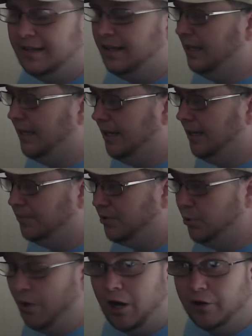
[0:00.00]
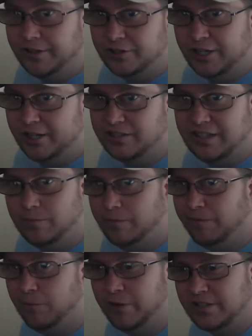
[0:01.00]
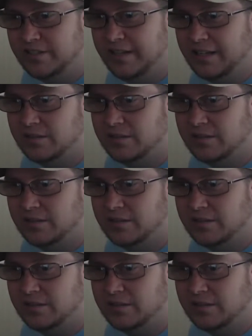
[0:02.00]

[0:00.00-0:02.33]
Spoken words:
through all the chairs, even before this next